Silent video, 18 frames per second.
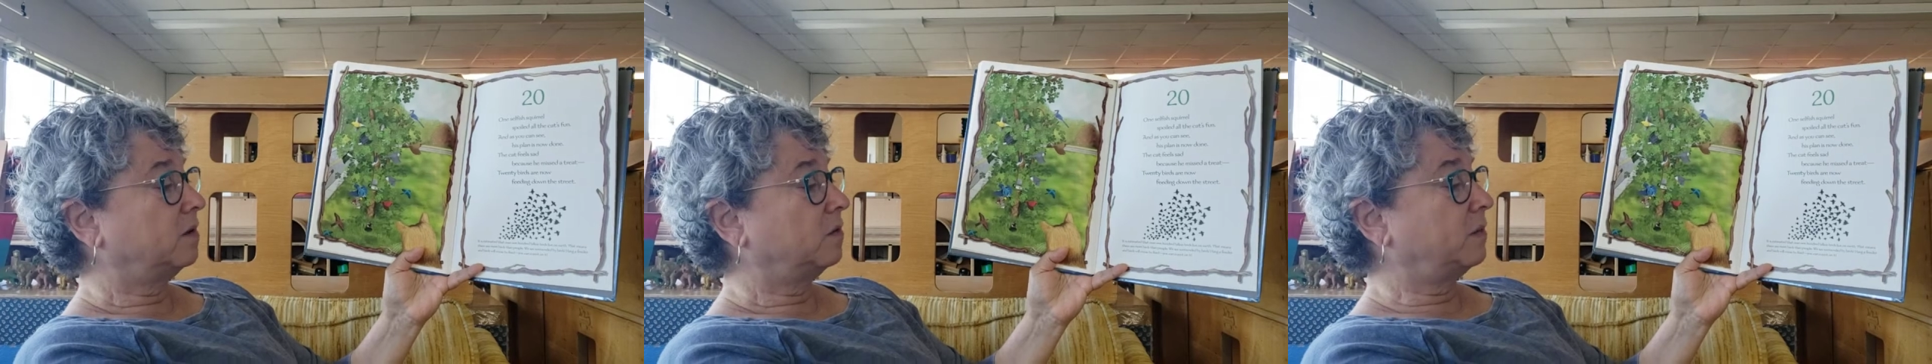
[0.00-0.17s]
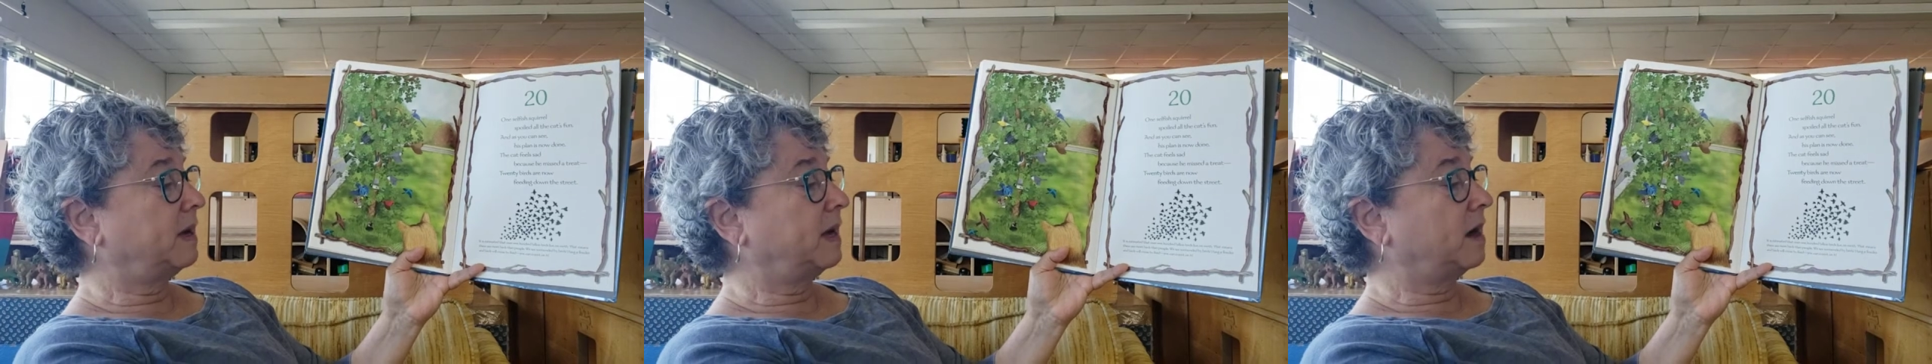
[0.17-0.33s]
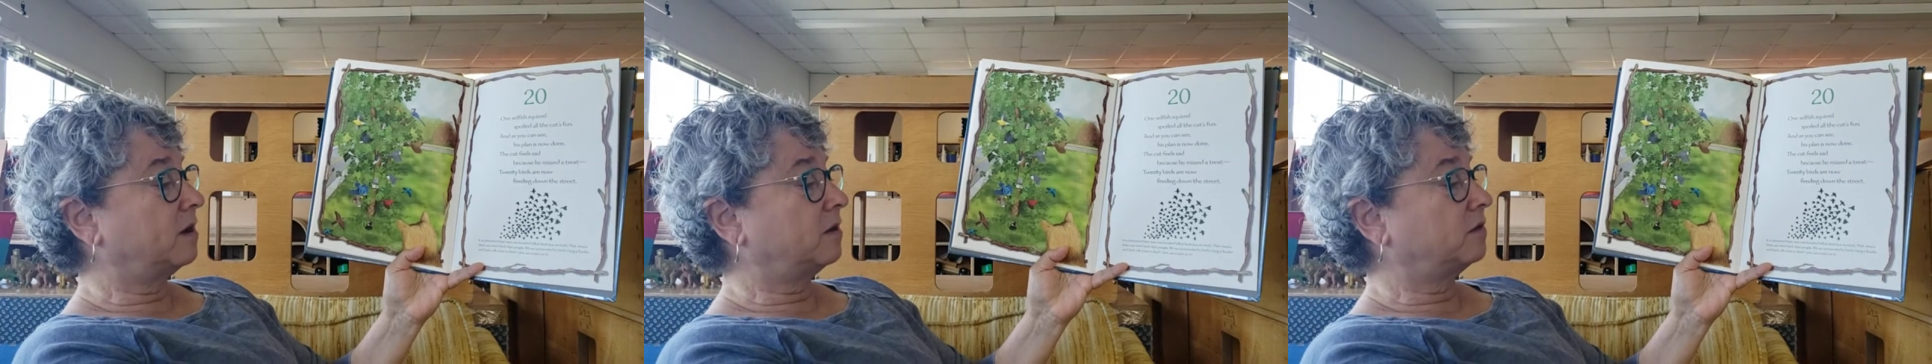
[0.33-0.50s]

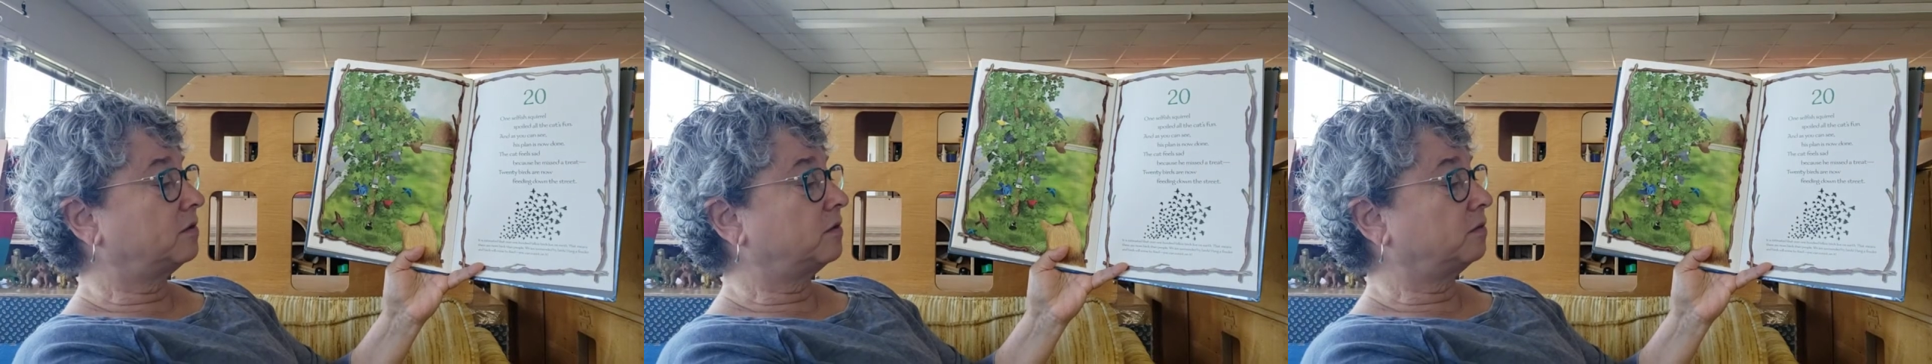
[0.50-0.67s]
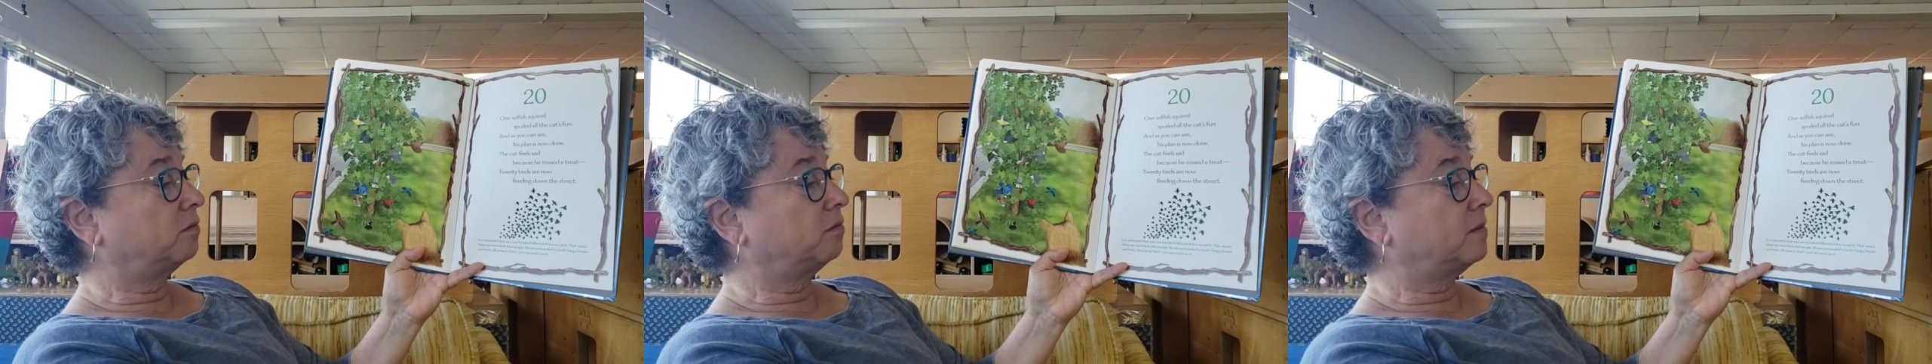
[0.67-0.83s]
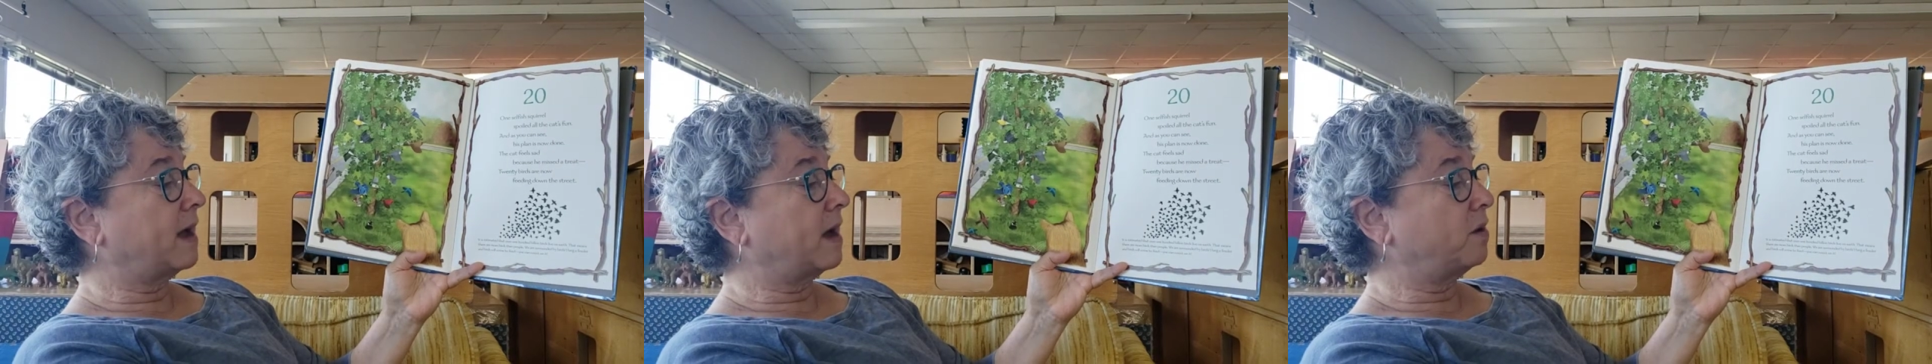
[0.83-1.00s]
We are
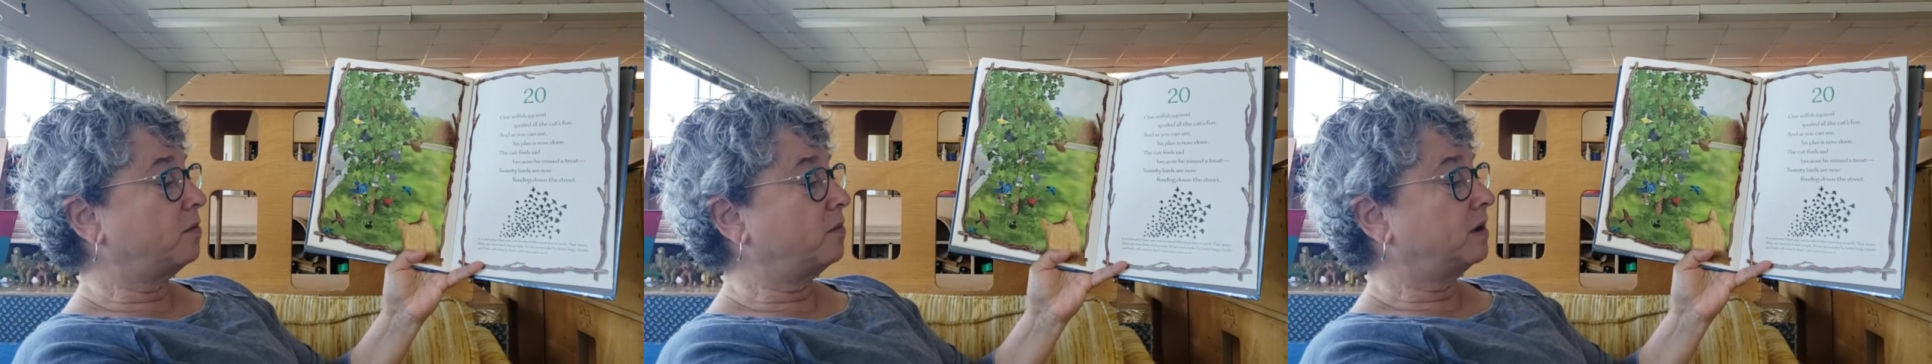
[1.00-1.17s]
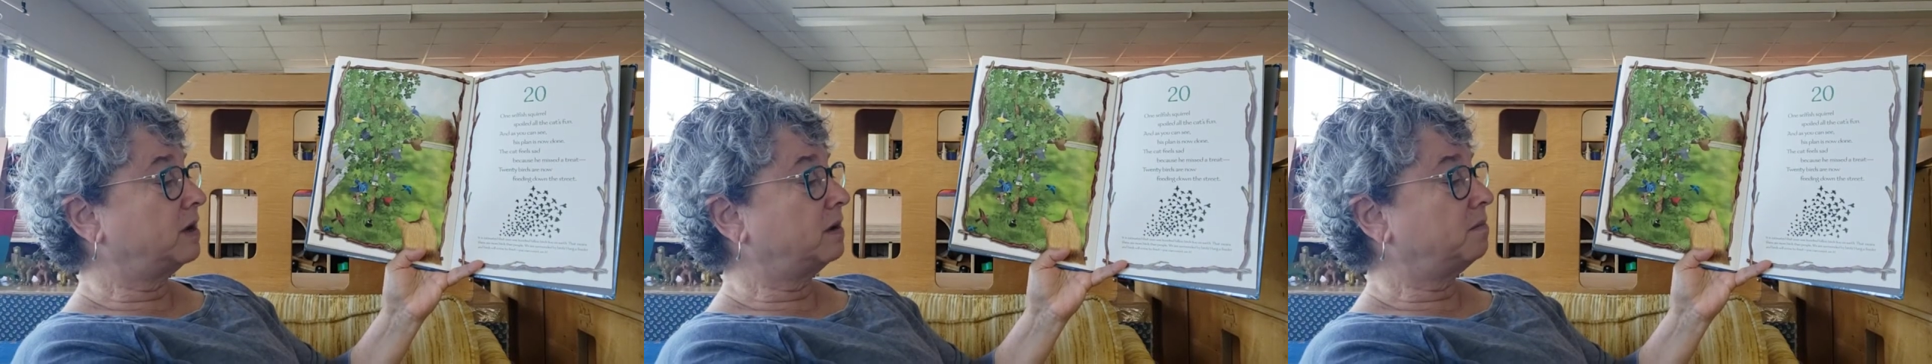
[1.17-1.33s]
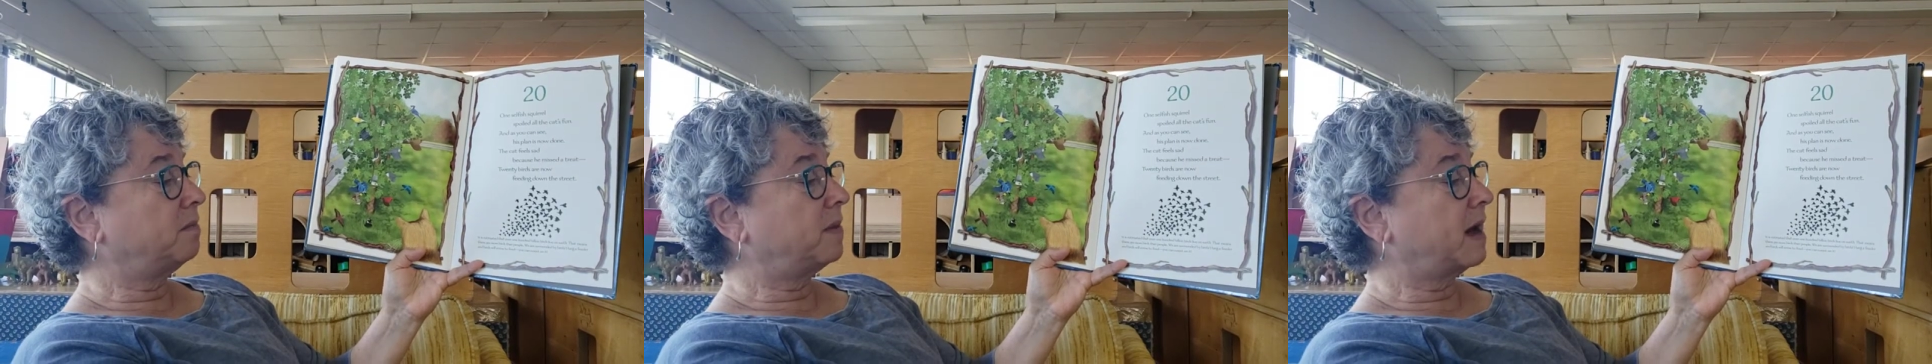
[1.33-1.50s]
surrounded